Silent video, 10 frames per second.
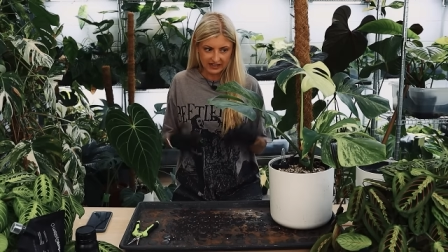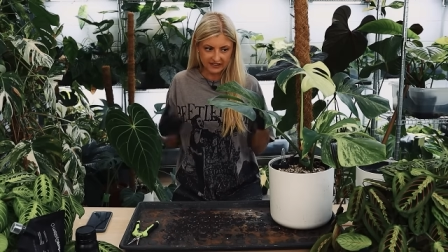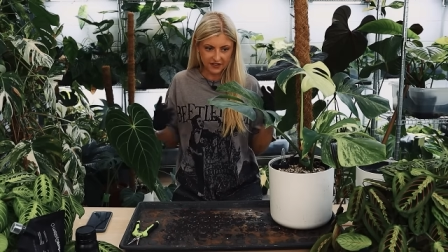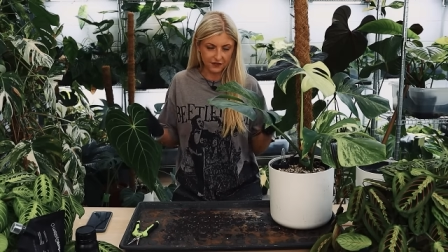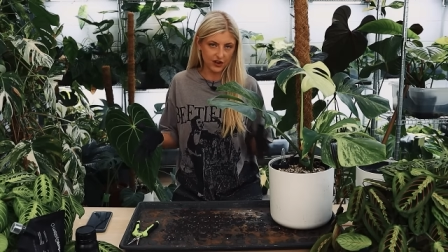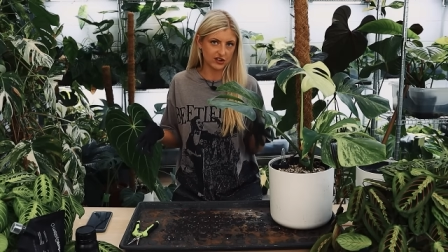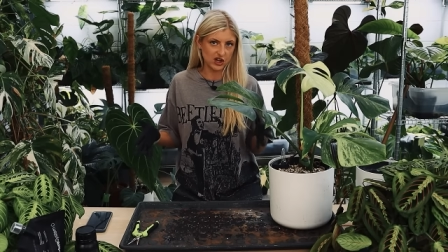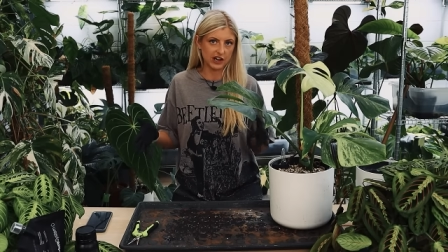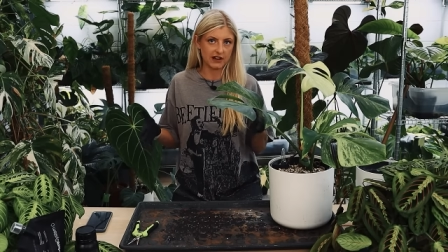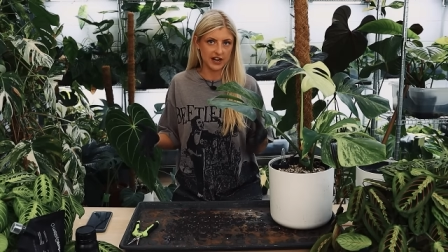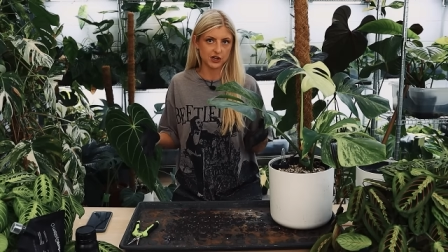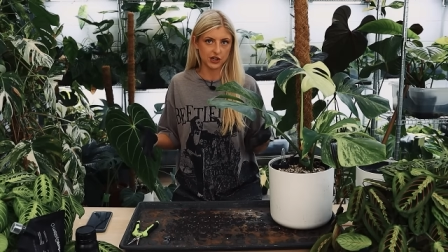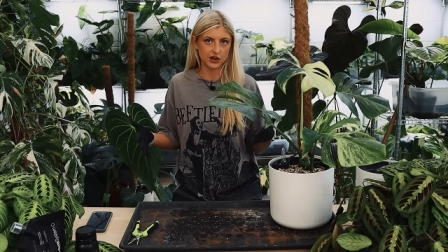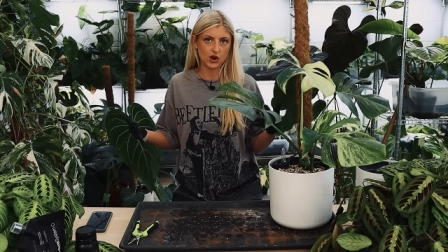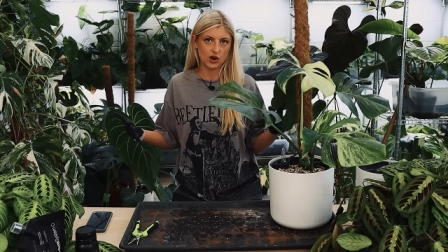it's the first
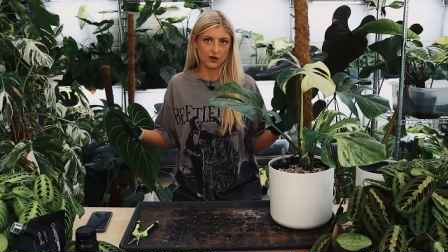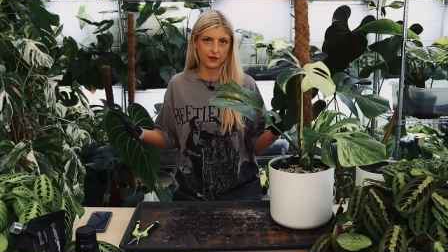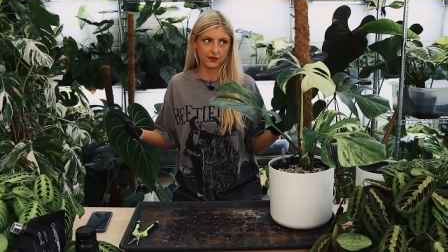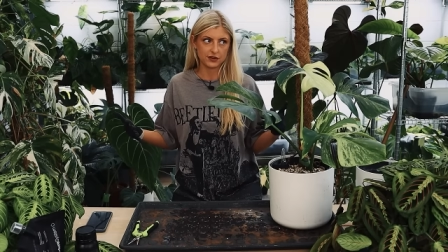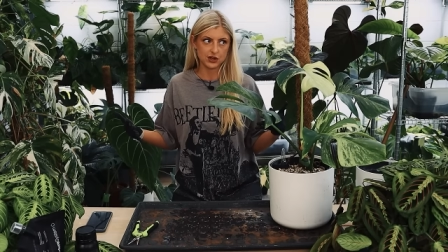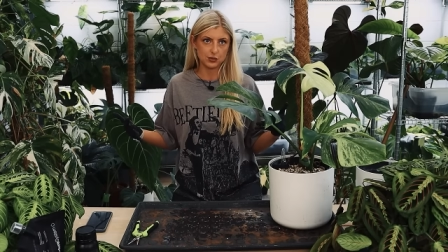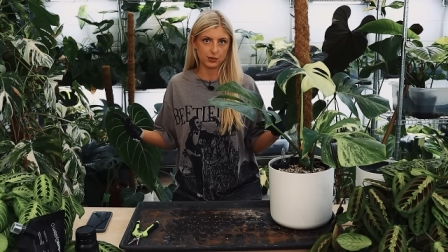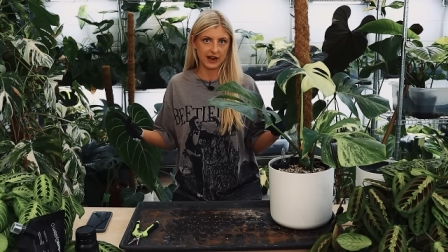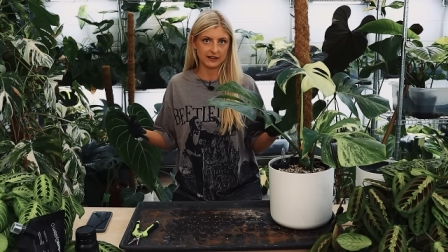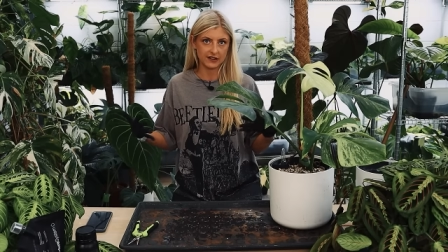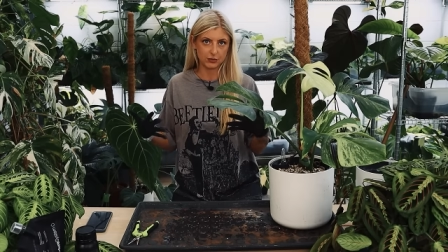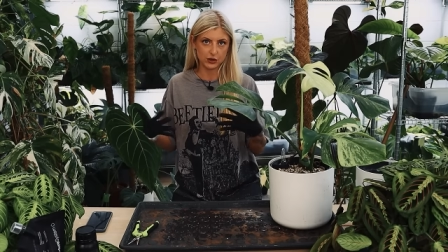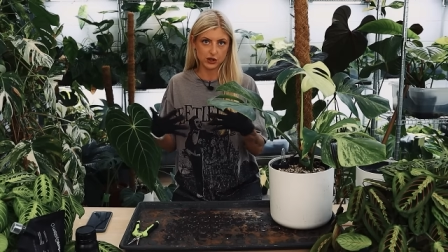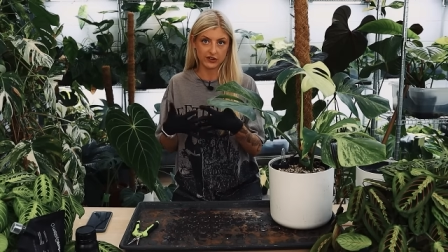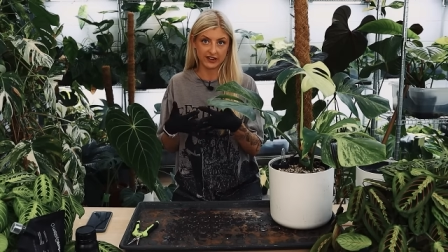generation of two plants
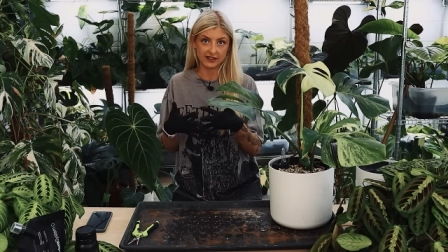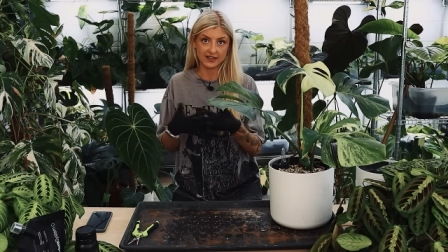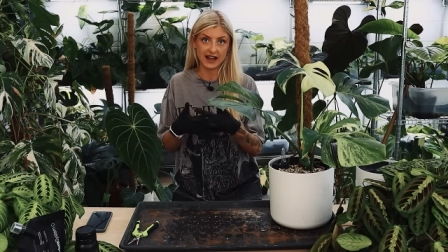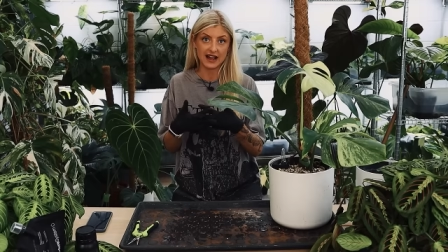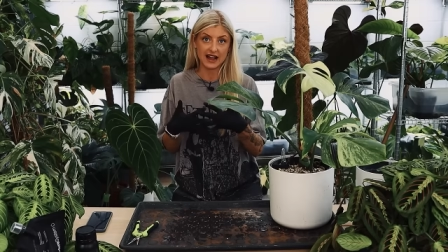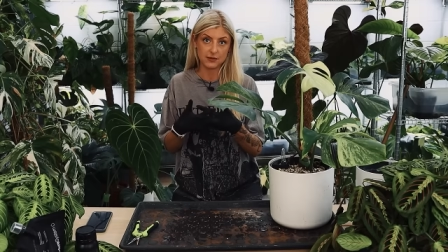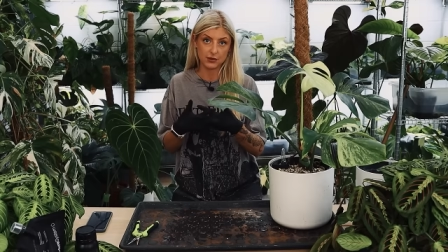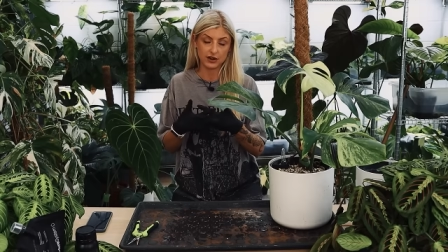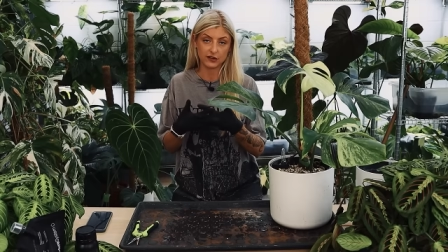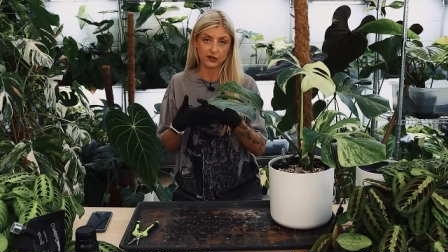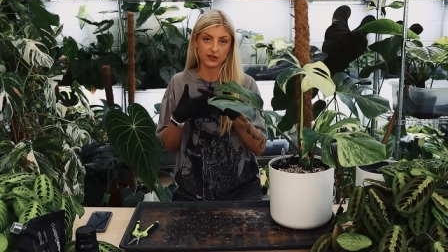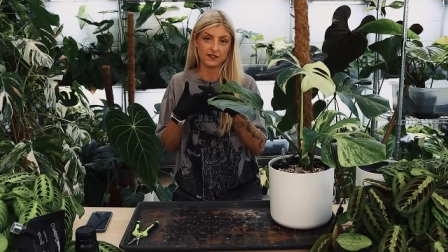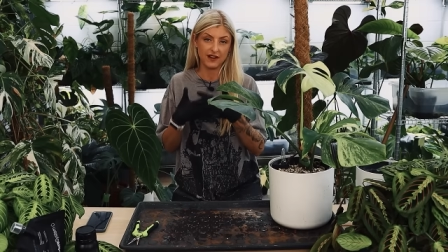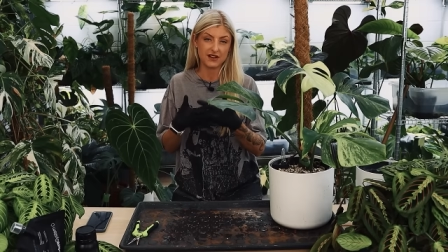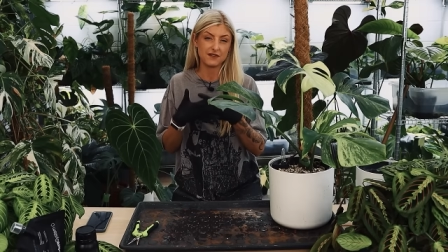producing that hybrid, so
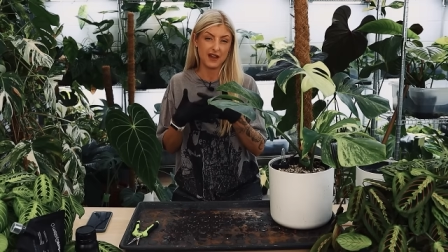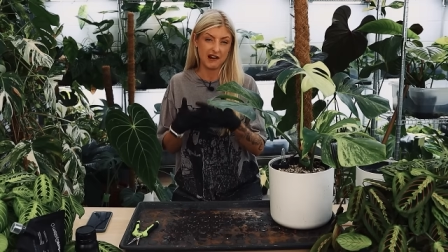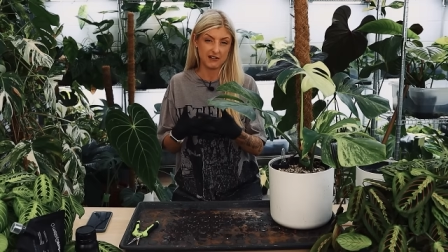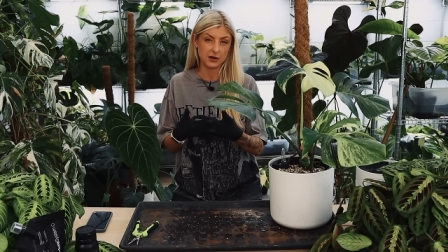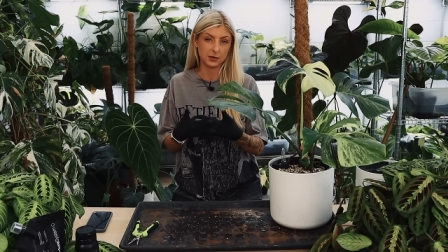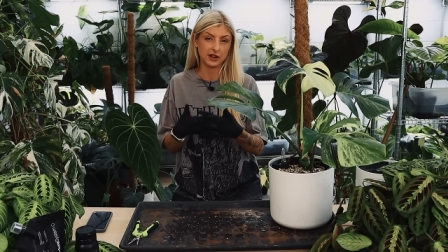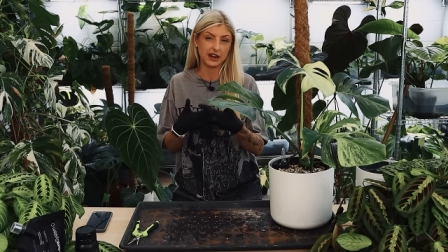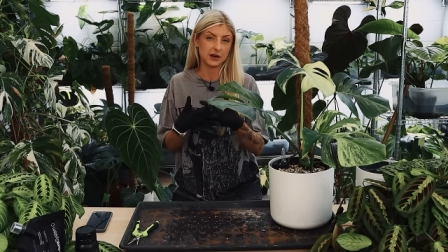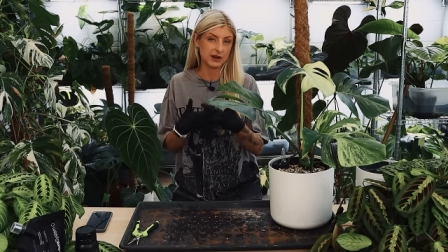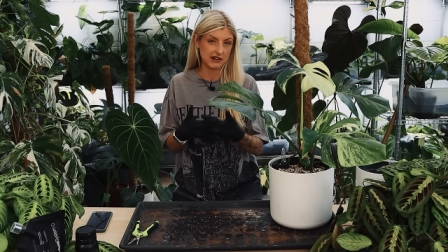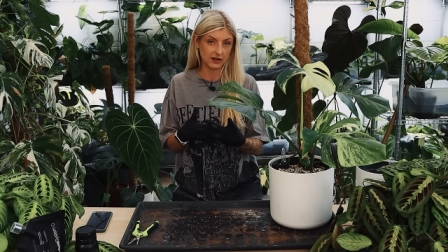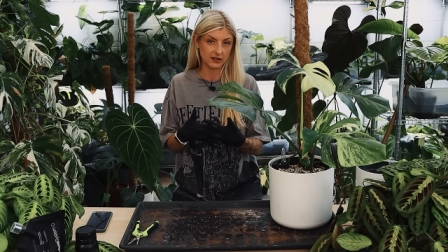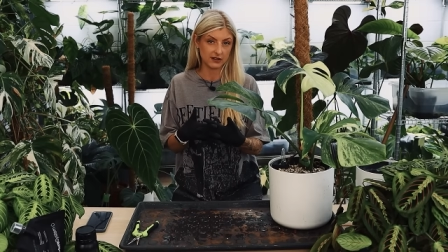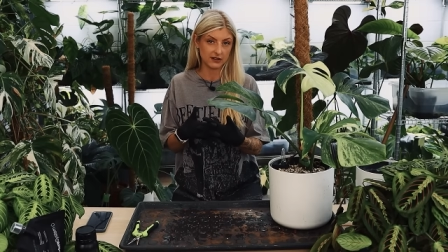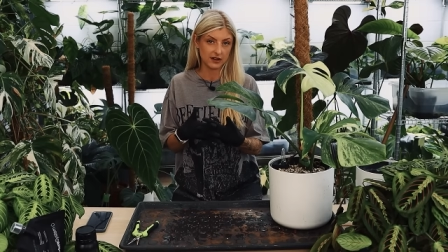it's very variable in
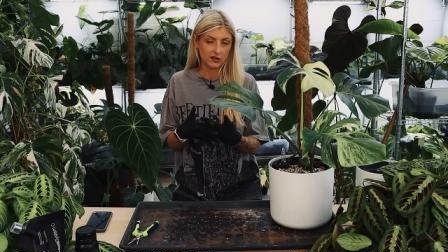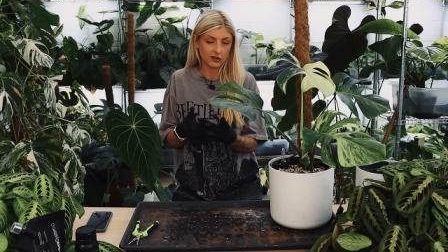appearance.